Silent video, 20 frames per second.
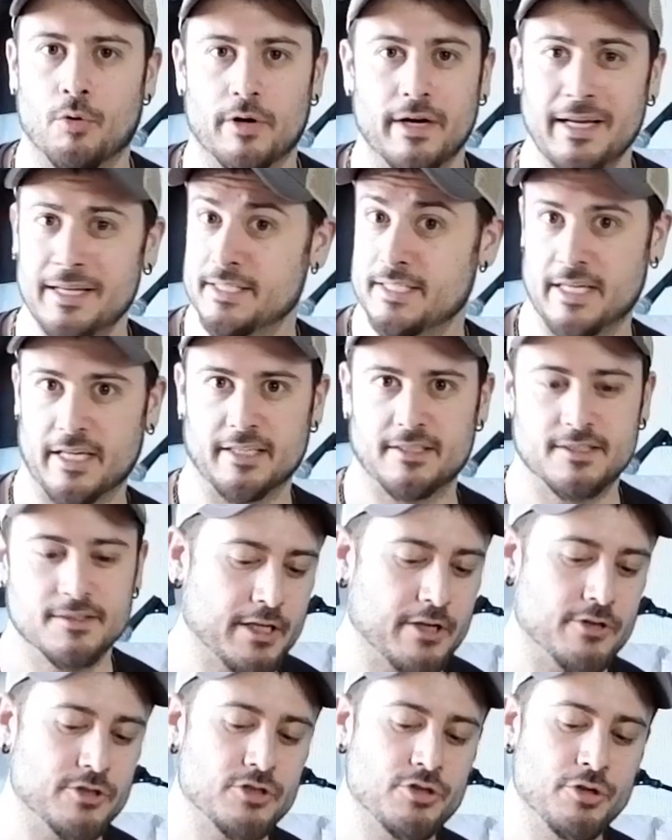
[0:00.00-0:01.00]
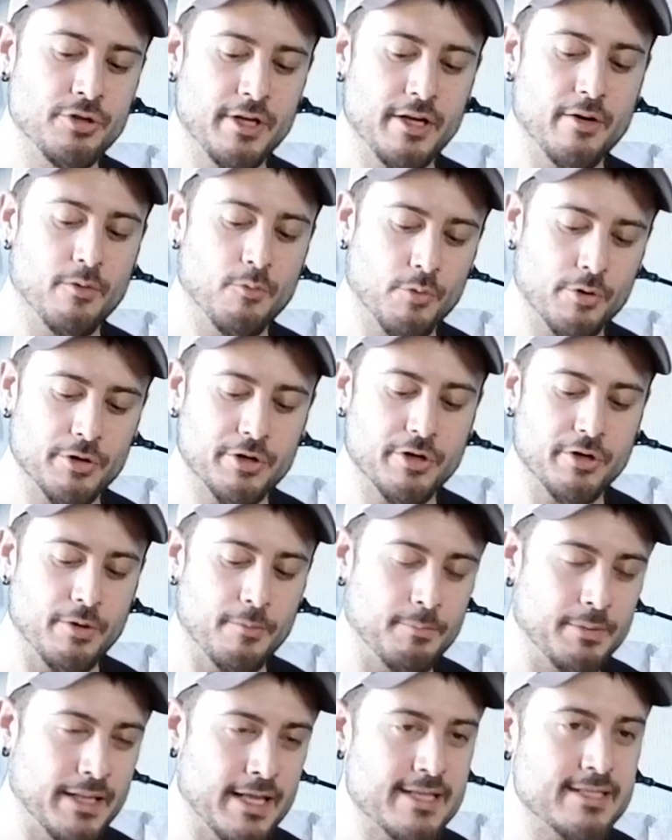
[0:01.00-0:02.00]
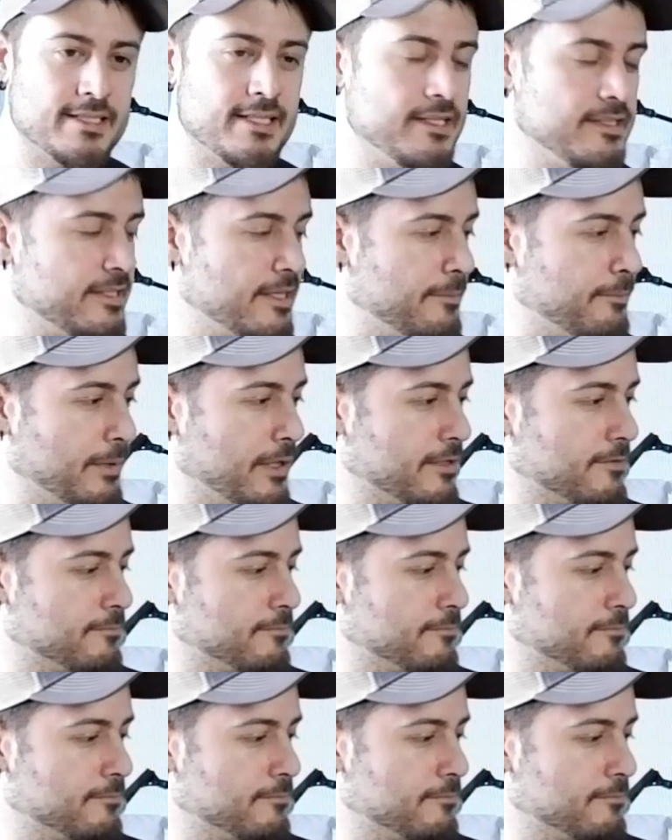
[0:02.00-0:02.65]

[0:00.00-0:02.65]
Or is it? Because today we're gonna Plasti Dip